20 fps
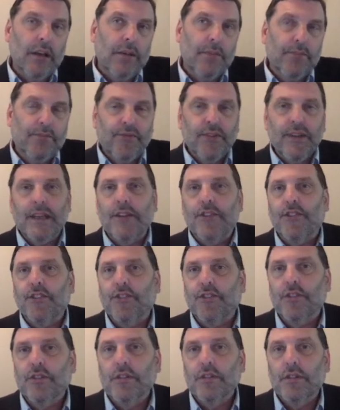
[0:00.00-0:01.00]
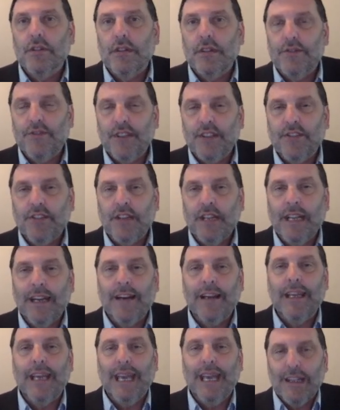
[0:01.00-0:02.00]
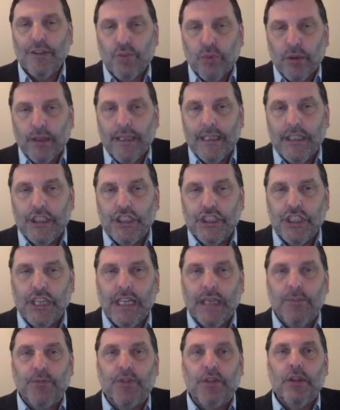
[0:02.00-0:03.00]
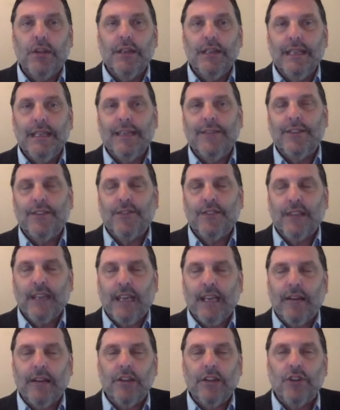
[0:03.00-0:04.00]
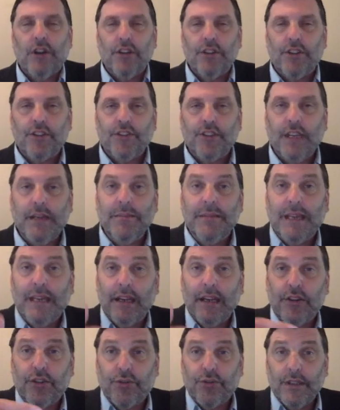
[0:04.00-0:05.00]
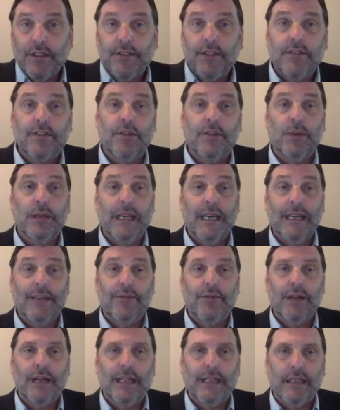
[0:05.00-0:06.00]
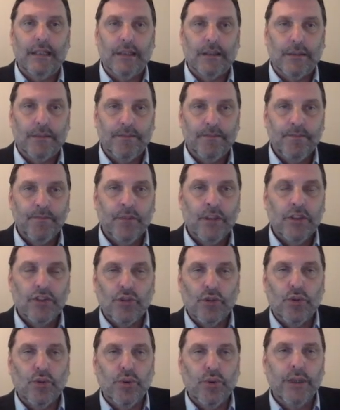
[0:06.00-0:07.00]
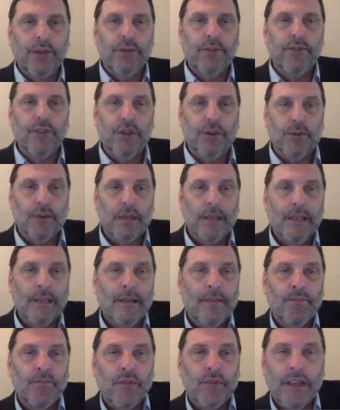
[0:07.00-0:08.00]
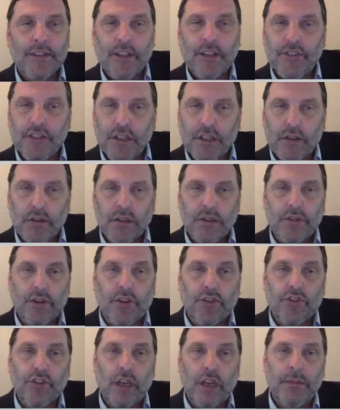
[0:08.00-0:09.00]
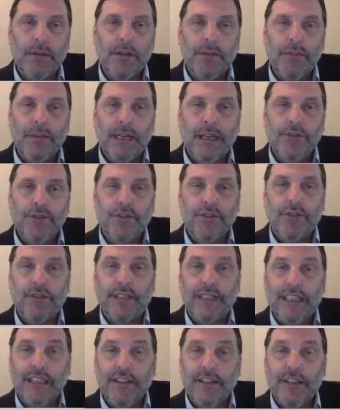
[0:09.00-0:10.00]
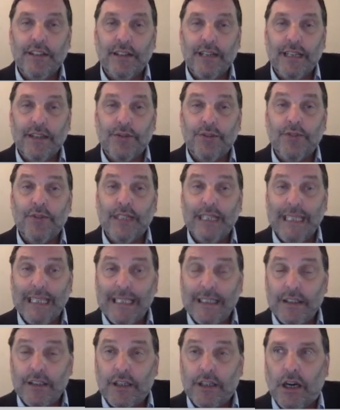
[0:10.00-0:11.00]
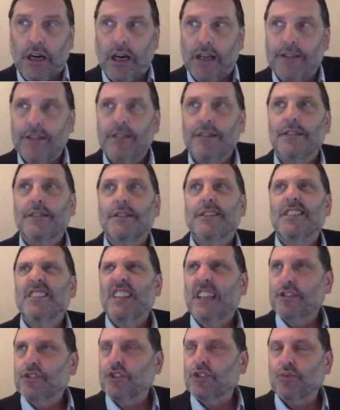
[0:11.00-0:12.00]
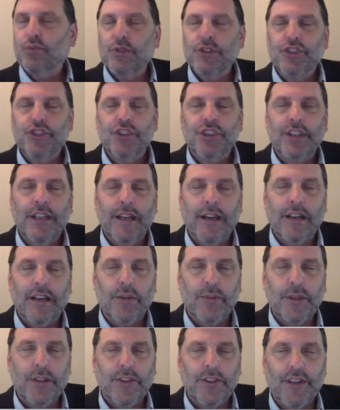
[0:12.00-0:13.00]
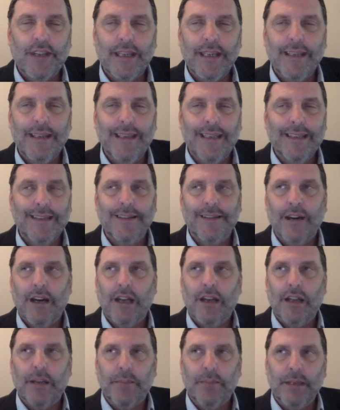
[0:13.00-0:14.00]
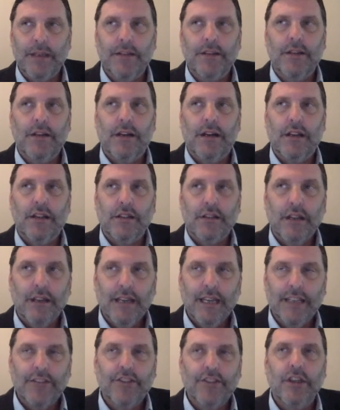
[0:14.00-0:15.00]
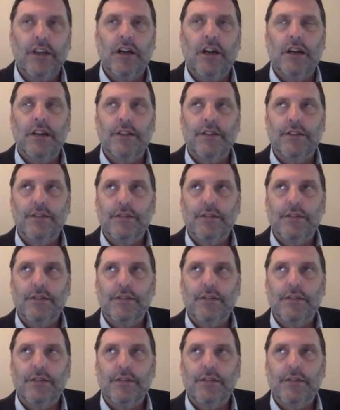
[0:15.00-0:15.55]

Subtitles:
fenced area has one of these shapes, it carries on the same characteristics that we have right here. So quick review. As I said earlier, the sum of the measures of the interior angles of an n-gon, that's just what generically we say n-gon, like pentagon, hexagon,